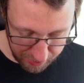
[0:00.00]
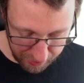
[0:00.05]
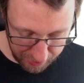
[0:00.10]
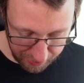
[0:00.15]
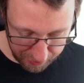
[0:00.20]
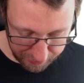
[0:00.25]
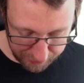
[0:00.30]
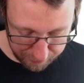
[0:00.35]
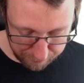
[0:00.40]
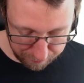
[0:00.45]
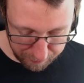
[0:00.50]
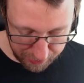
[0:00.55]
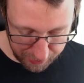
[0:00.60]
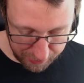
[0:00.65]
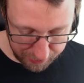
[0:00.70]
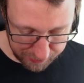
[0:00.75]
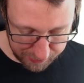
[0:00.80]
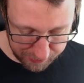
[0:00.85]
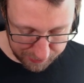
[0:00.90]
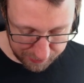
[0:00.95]
and it
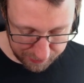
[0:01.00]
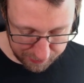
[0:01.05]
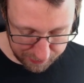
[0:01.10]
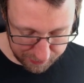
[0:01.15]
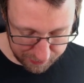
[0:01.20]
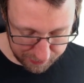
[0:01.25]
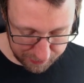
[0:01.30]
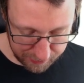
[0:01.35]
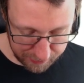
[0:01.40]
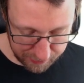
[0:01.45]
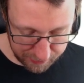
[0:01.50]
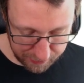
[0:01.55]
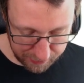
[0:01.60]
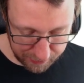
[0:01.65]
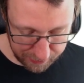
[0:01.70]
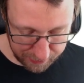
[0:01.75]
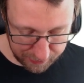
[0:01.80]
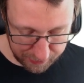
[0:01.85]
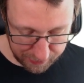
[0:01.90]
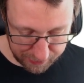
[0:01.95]
means
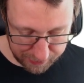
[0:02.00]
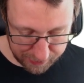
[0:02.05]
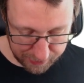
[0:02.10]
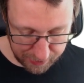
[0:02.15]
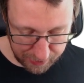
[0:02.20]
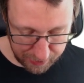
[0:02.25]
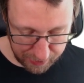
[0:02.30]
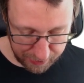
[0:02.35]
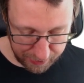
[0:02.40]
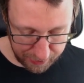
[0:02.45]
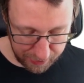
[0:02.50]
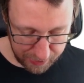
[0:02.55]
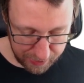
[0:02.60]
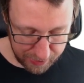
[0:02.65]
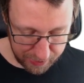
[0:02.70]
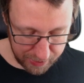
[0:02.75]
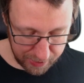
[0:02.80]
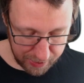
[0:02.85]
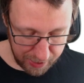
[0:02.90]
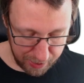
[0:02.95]
this guy
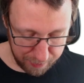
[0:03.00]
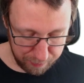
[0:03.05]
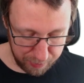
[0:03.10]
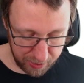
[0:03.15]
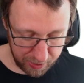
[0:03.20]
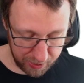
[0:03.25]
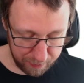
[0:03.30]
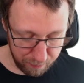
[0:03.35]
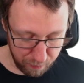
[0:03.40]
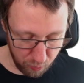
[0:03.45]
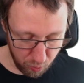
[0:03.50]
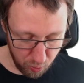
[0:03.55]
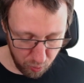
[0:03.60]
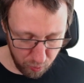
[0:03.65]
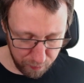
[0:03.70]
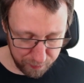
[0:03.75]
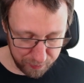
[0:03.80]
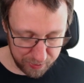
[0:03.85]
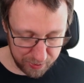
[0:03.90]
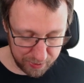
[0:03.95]
can be
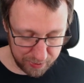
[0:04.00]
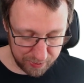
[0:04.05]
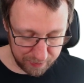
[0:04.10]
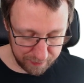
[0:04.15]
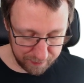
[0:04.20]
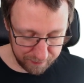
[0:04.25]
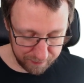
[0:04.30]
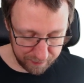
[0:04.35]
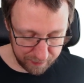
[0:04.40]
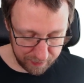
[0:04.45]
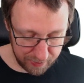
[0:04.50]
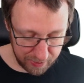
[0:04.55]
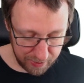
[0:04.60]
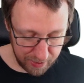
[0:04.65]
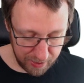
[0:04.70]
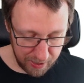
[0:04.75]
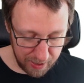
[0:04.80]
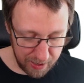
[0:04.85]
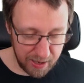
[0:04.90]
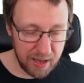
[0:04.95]
removed
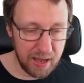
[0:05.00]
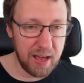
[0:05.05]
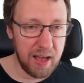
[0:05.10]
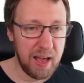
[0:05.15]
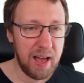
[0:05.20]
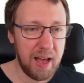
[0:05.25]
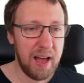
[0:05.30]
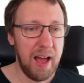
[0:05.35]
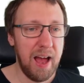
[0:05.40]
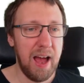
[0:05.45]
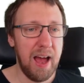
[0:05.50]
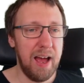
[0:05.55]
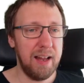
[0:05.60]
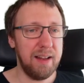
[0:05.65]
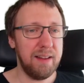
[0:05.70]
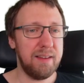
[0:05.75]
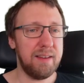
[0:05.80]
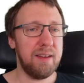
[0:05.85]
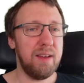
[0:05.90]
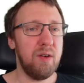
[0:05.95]

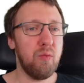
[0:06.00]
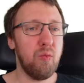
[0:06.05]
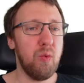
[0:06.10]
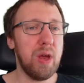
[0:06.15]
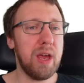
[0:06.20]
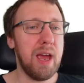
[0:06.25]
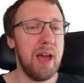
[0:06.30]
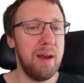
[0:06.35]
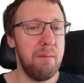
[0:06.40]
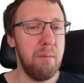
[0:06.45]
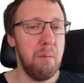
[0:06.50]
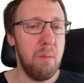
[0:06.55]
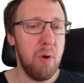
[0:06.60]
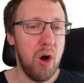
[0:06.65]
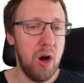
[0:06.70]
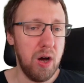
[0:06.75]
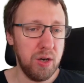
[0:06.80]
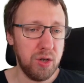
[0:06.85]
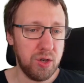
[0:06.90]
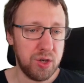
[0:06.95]
and we can
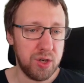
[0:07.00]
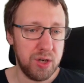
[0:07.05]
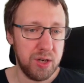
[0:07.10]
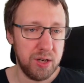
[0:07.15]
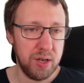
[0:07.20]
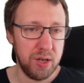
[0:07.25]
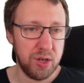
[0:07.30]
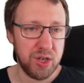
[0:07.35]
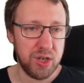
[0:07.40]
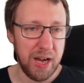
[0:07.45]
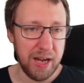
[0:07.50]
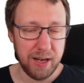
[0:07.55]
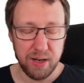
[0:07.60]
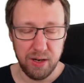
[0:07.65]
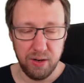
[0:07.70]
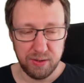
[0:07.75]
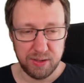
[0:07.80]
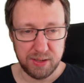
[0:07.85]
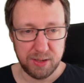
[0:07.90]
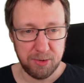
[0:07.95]
merge the check
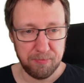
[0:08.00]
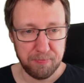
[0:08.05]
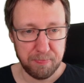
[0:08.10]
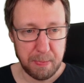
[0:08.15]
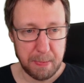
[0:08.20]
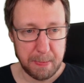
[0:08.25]
nodes.